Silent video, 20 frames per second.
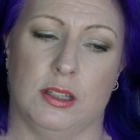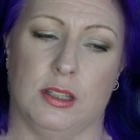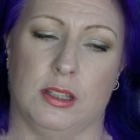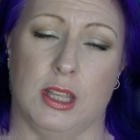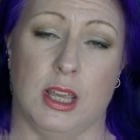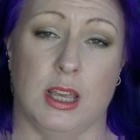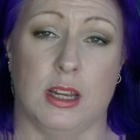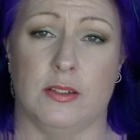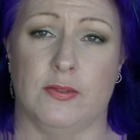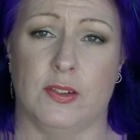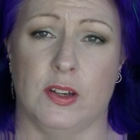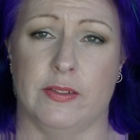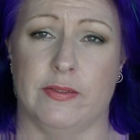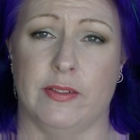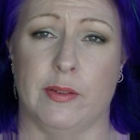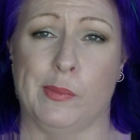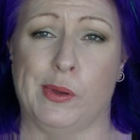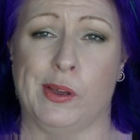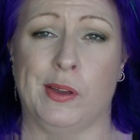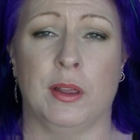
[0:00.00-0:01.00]
the end of
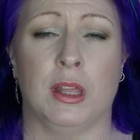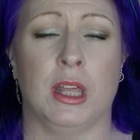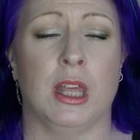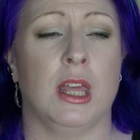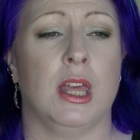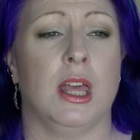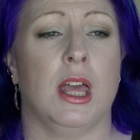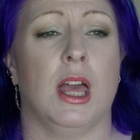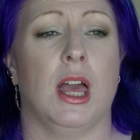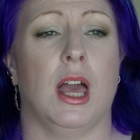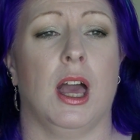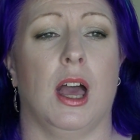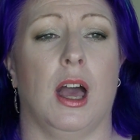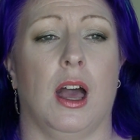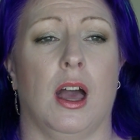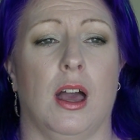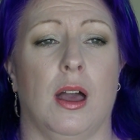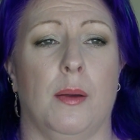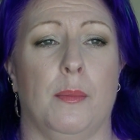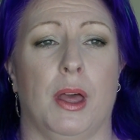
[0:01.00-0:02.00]
November.
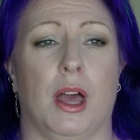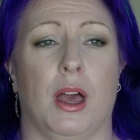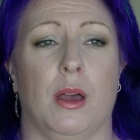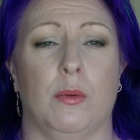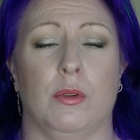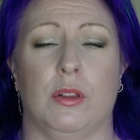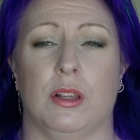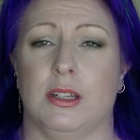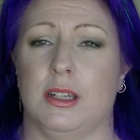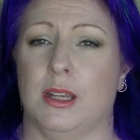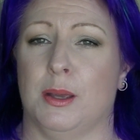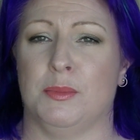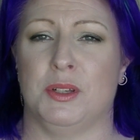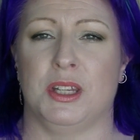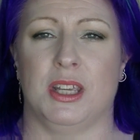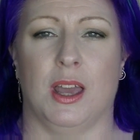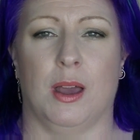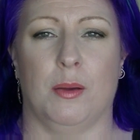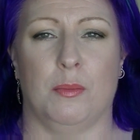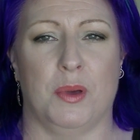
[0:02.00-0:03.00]
Um, I will attempt
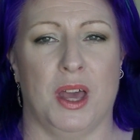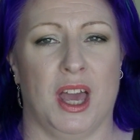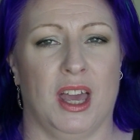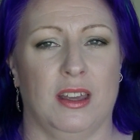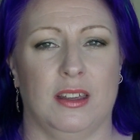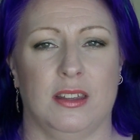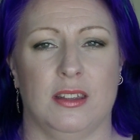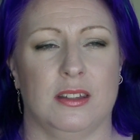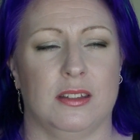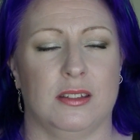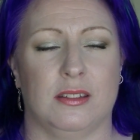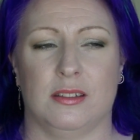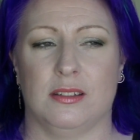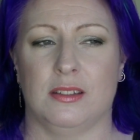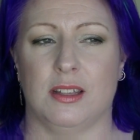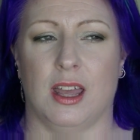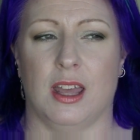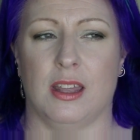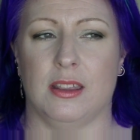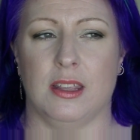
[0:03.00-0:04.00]
to come back
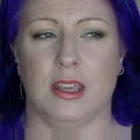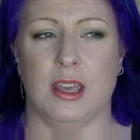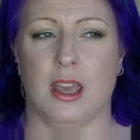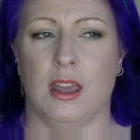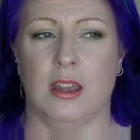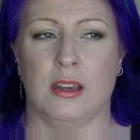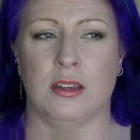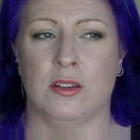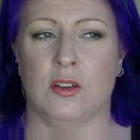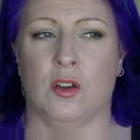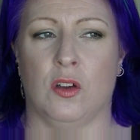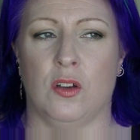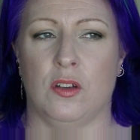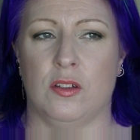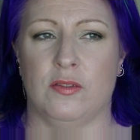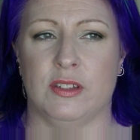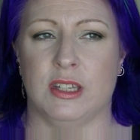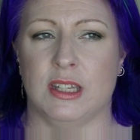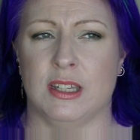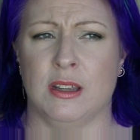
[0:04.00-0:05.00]
at the end
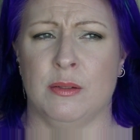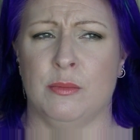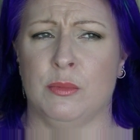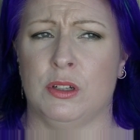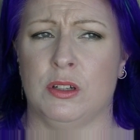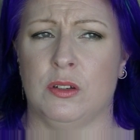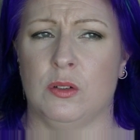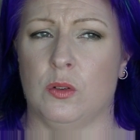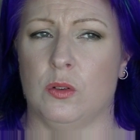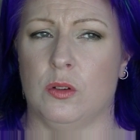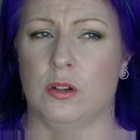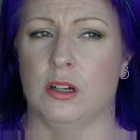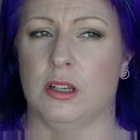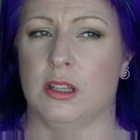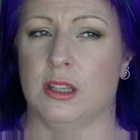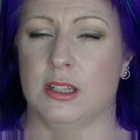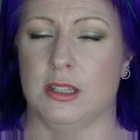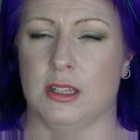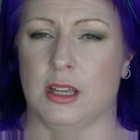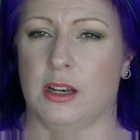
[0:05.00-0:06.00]
of December or
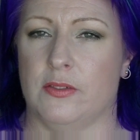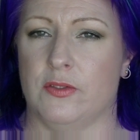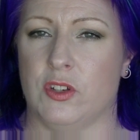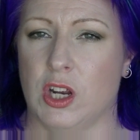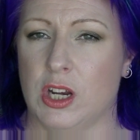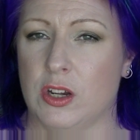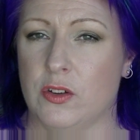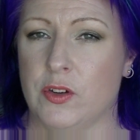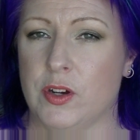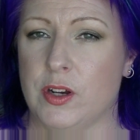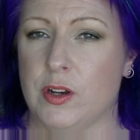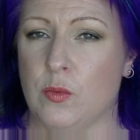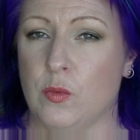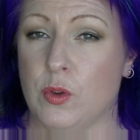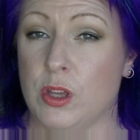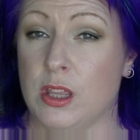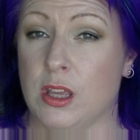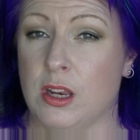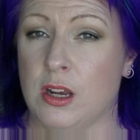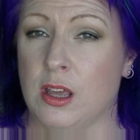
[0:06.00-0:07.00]
the start of January
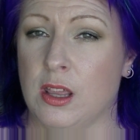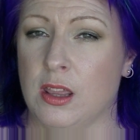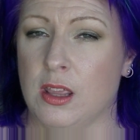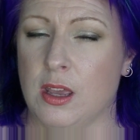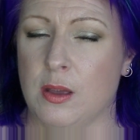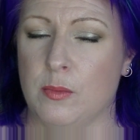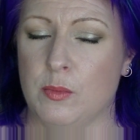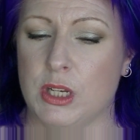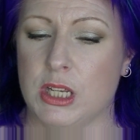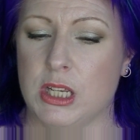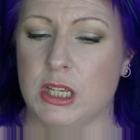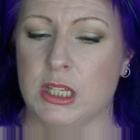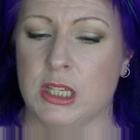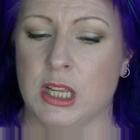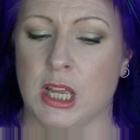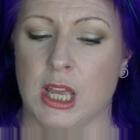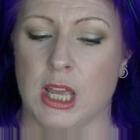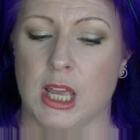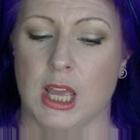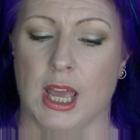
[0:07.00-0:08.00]
with another empties
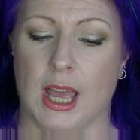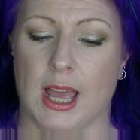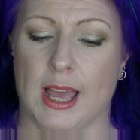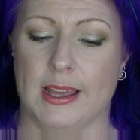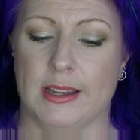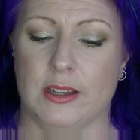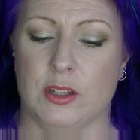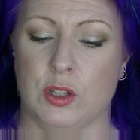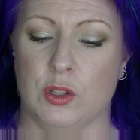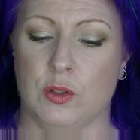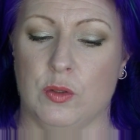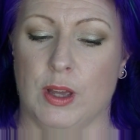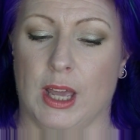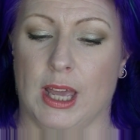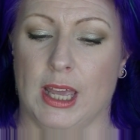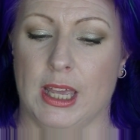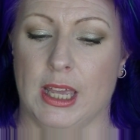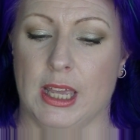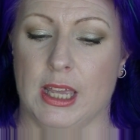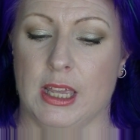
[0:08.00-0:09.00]
and do
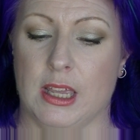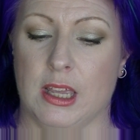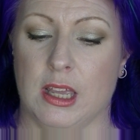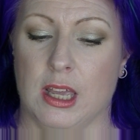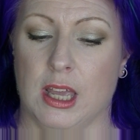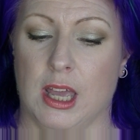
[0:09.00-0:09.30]
a